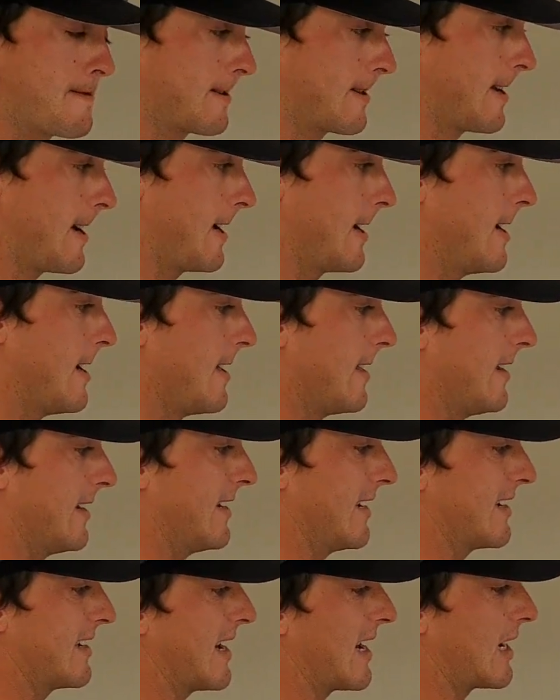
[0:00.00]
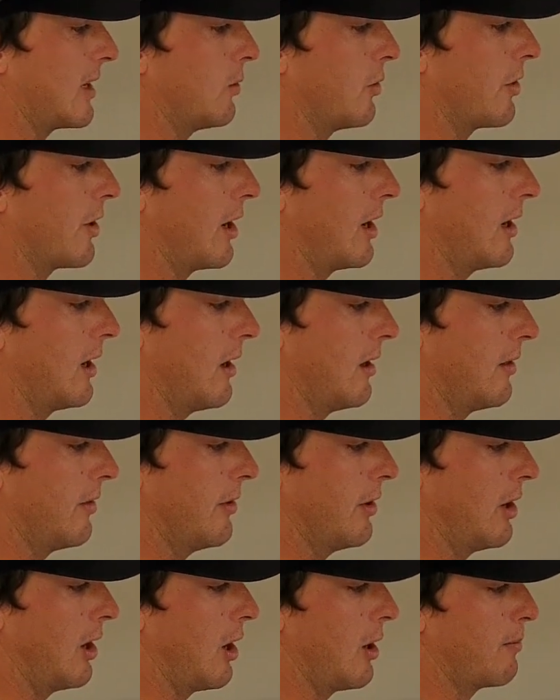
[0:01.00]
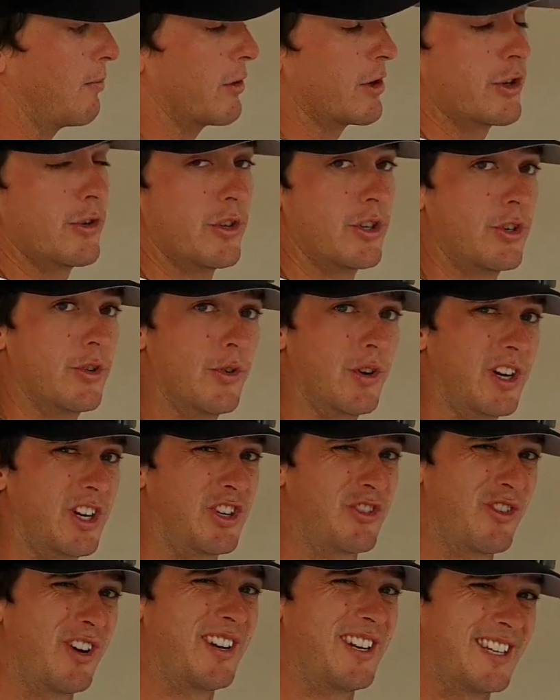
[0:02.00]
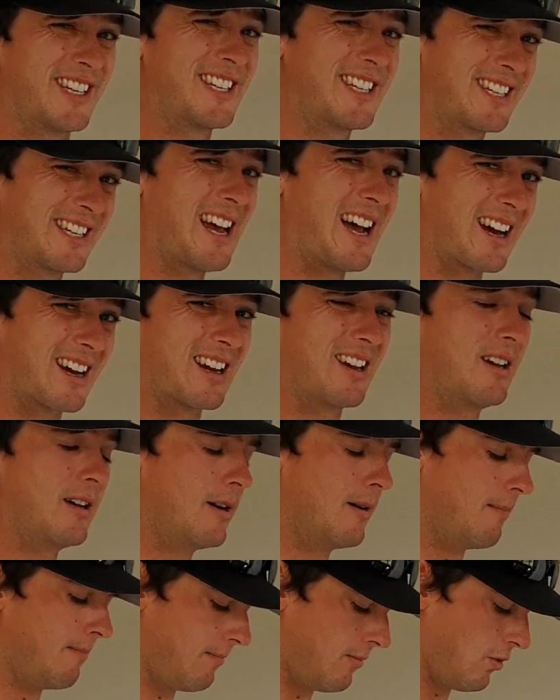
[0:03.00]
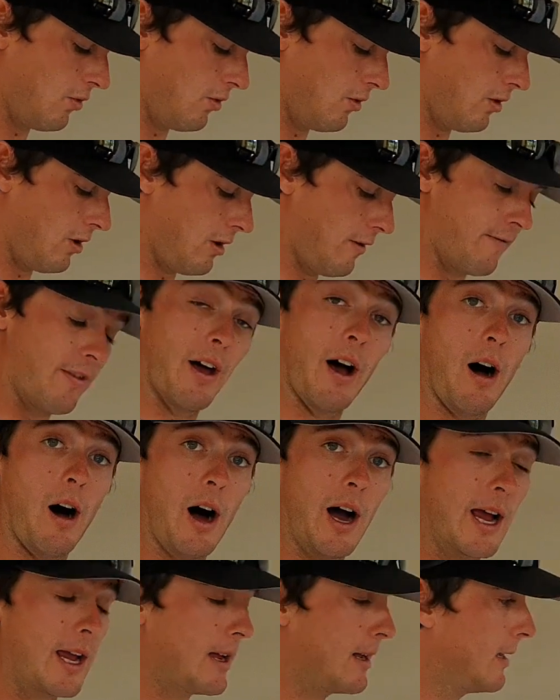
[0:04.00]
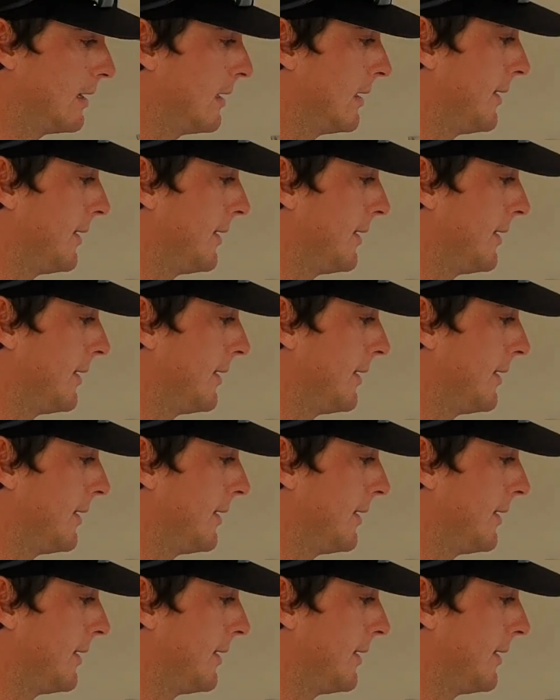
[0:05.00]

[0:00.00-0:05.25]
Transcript: Okay, that's exactly what the low pressure is doing. It's trying to suck more of the high.